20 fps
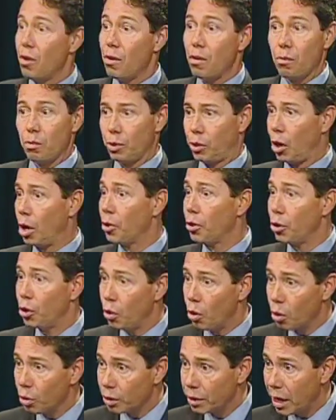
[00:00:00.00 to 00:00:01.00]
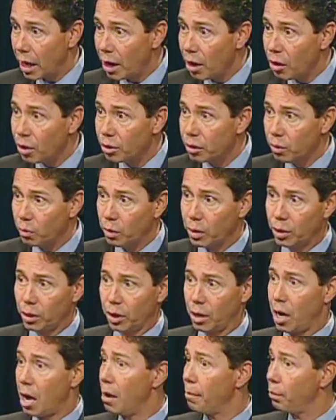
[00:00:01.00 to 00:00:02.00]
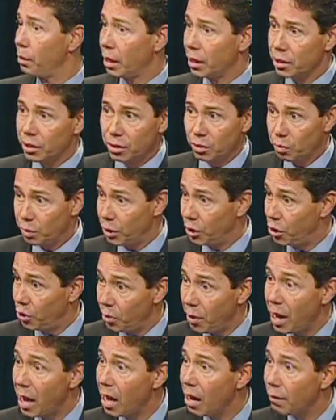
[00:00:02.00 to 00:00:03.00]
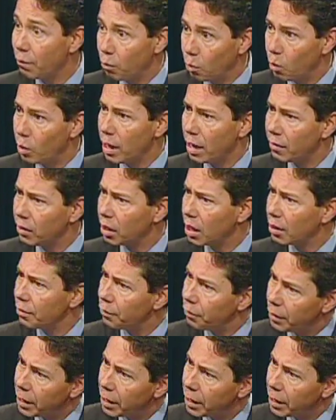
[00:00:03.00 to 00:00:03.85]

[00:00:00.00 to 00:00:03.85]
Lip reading: with all the new hotels and with the complexes we do have, well, we have a lot of